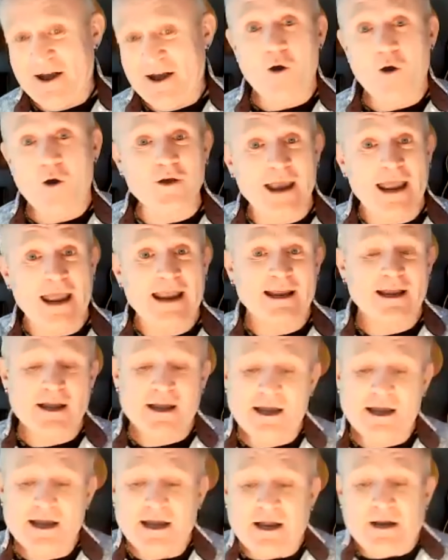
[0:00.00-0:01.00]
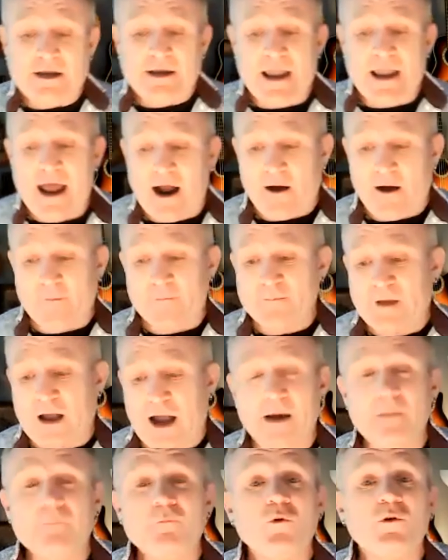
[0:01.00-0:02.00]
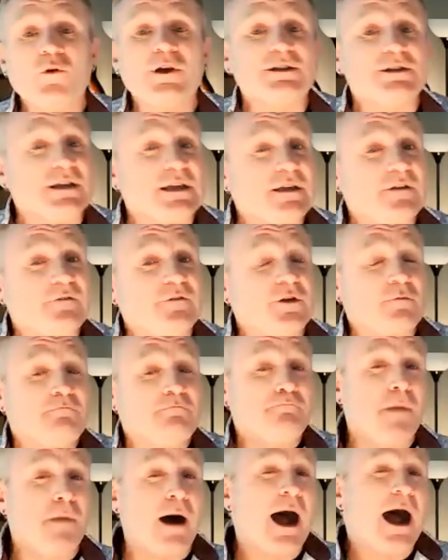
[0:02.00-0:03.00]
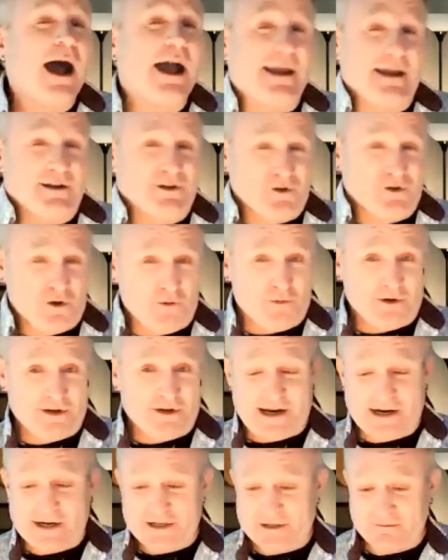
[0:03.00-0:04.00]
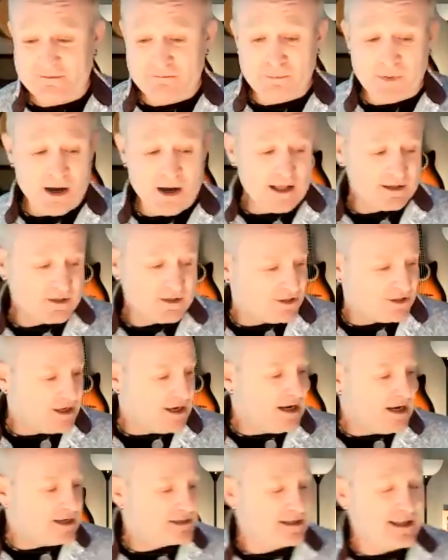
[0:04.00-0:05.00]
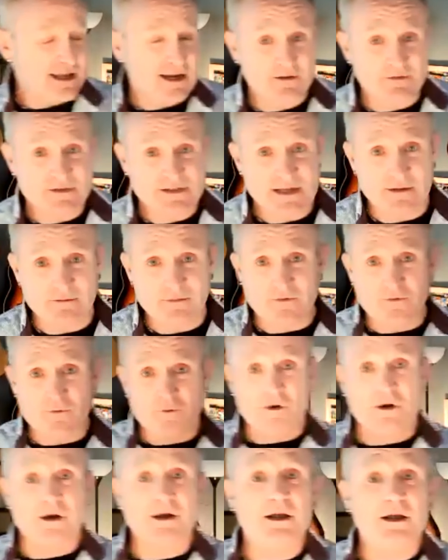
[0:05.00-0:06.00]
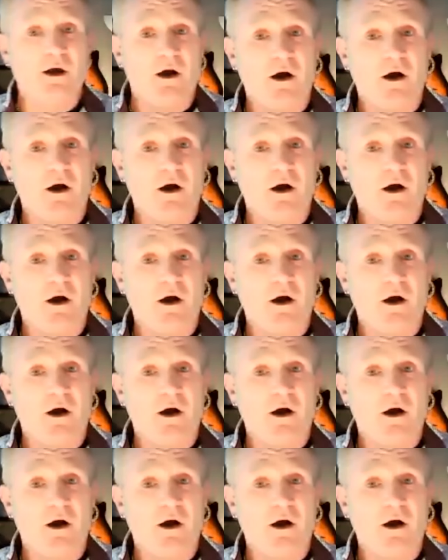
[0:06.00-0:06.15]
Okay, now I'm going to give you my interpretation, but just like I've said before,